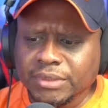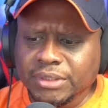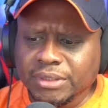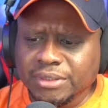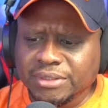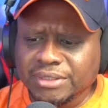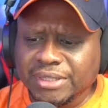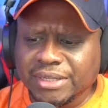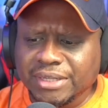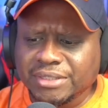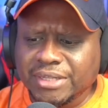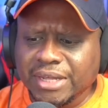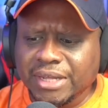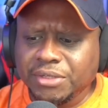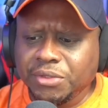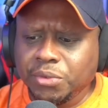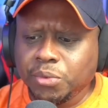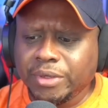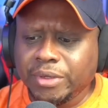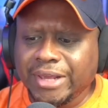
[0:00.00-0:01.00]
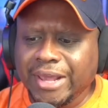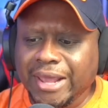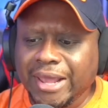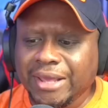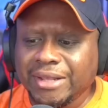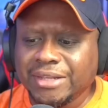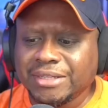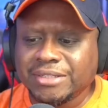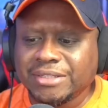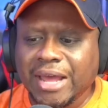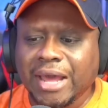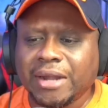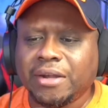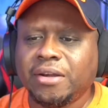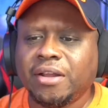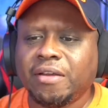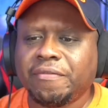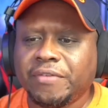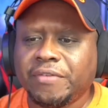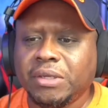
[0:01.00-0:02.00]
says that you can't, it's not
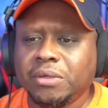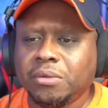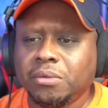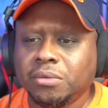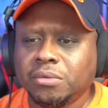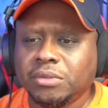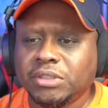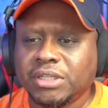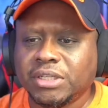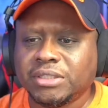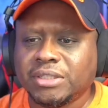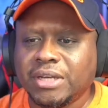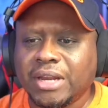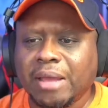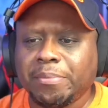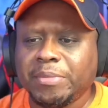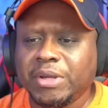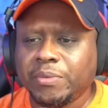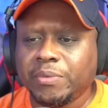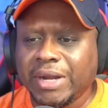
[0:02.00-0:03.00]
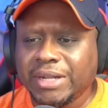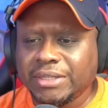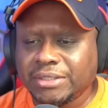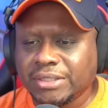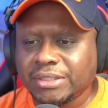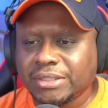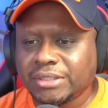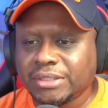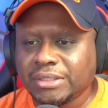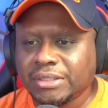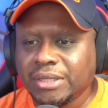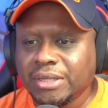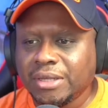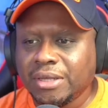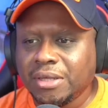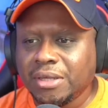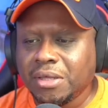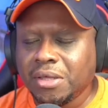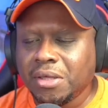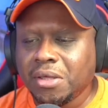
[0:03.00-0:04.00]
enough for you to just not be racist.
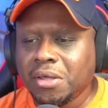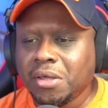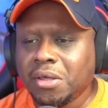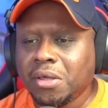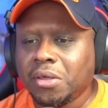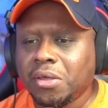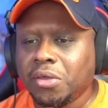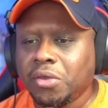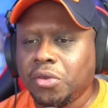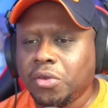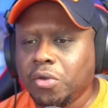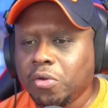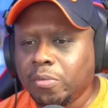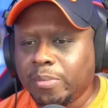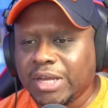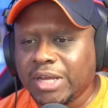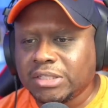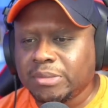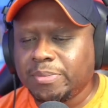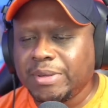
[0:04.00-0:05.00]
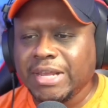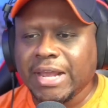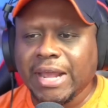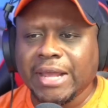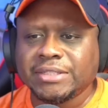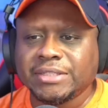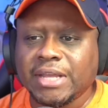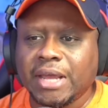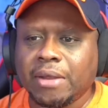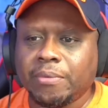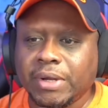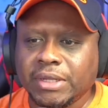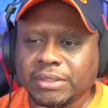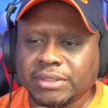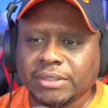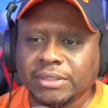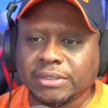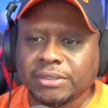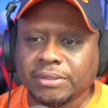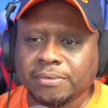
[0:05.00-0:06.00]
You must be anti
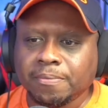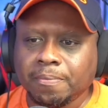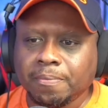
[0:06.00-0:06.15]
racist.